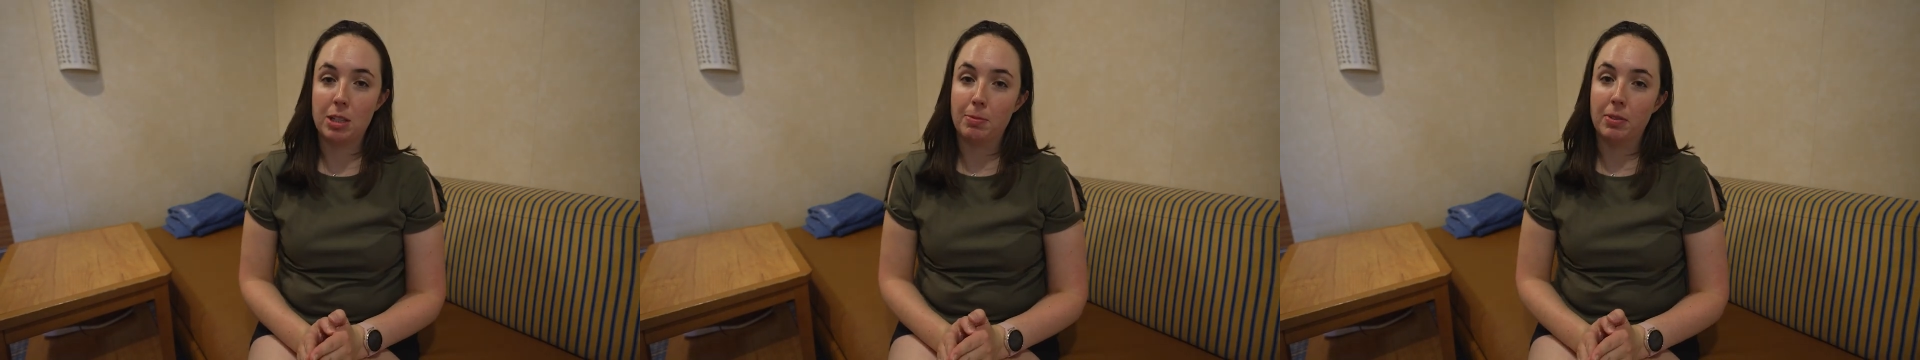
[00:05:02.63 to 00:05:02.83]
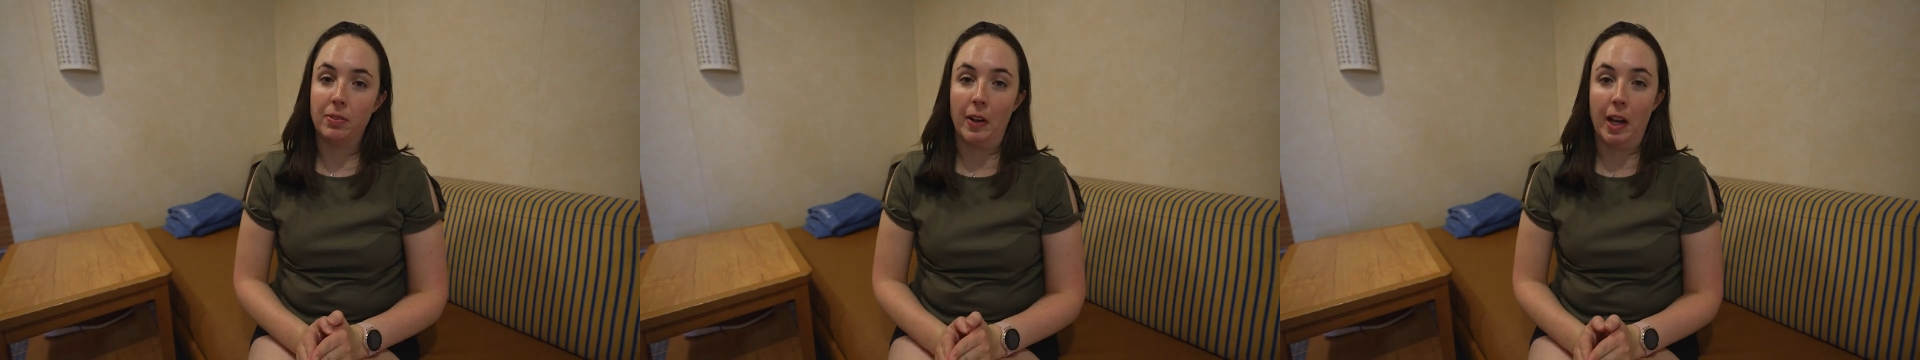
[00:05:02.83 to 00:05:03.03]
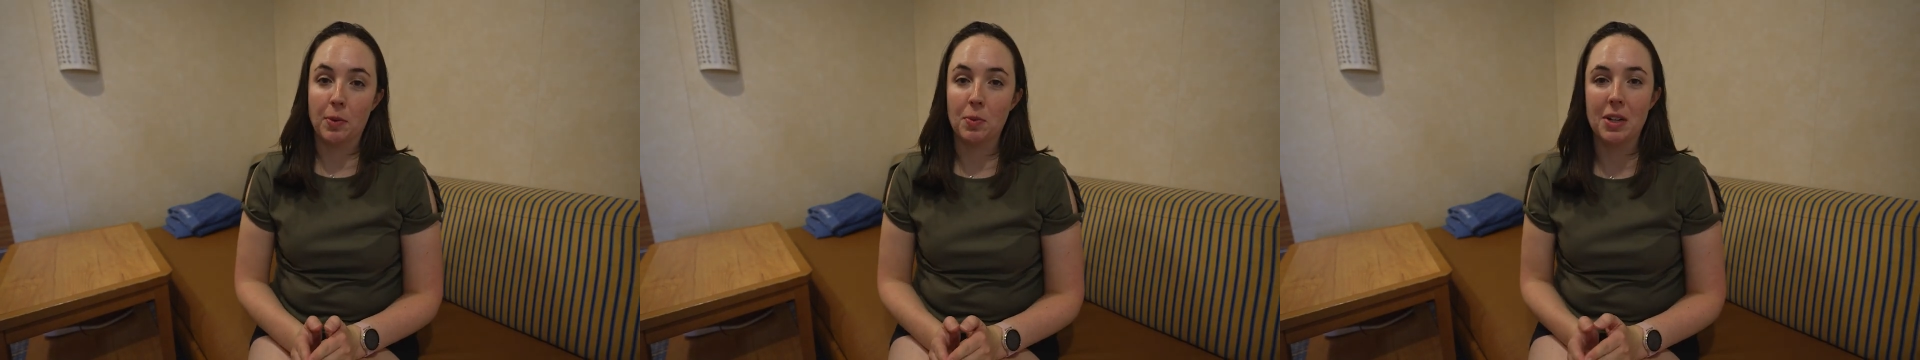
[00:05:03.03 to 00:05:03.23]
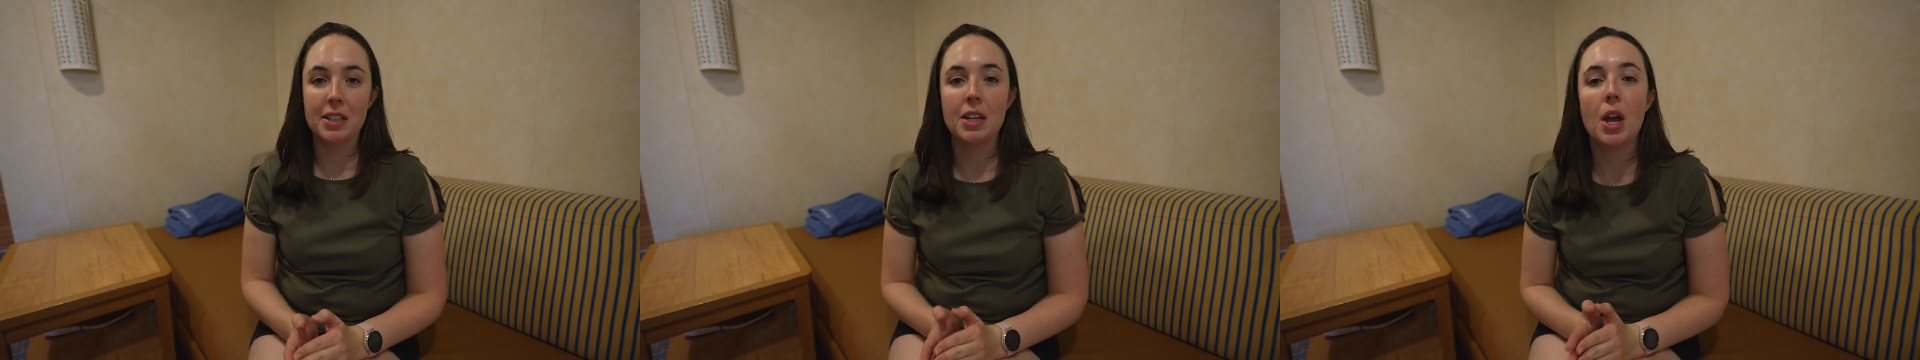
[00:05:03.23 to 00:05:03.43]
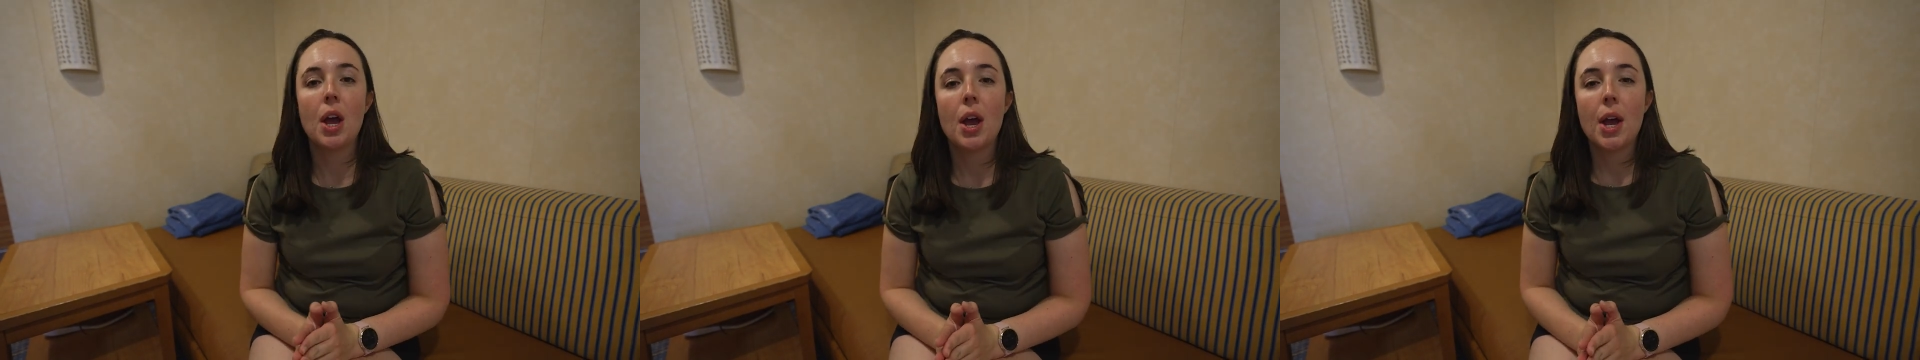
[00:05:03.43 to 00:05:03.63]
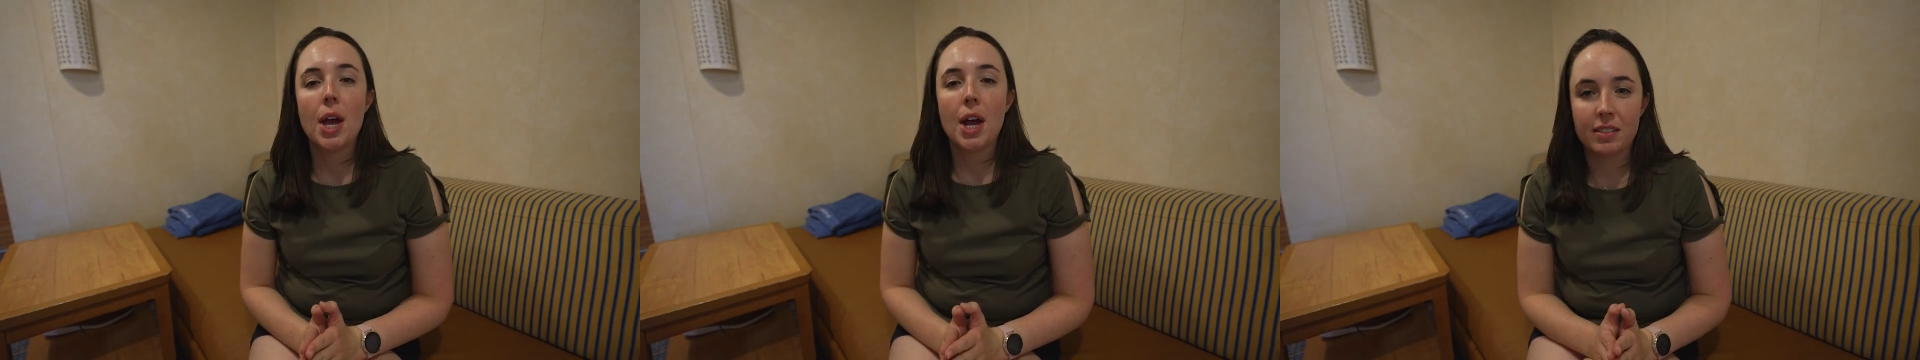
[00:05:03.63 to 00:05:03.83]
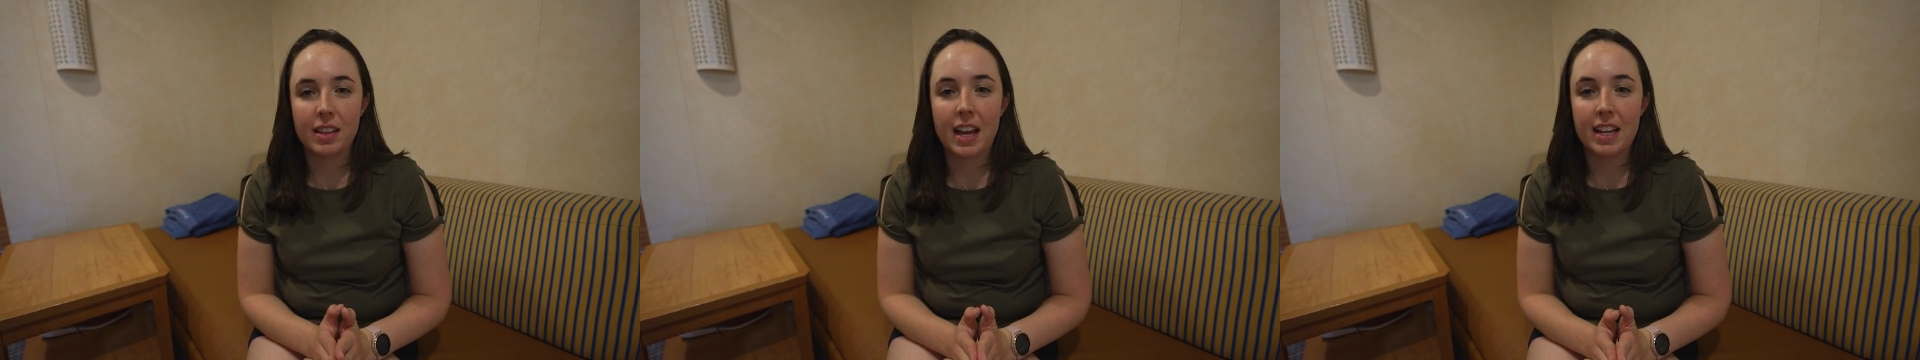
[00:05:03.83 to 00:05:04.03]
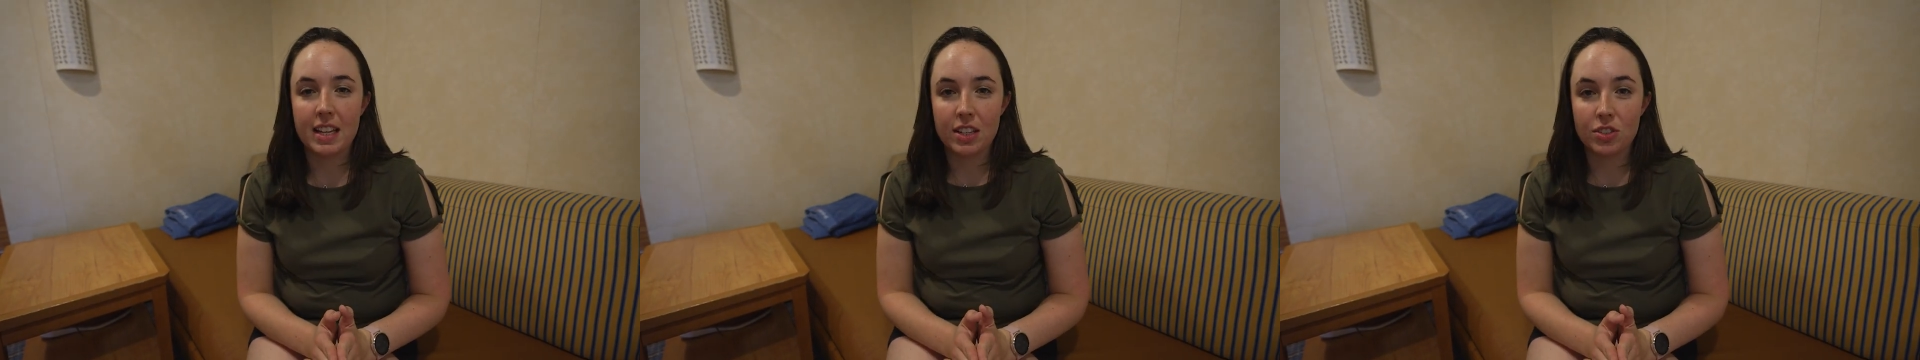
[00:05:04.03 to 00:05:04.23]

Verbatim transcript: to provide one. That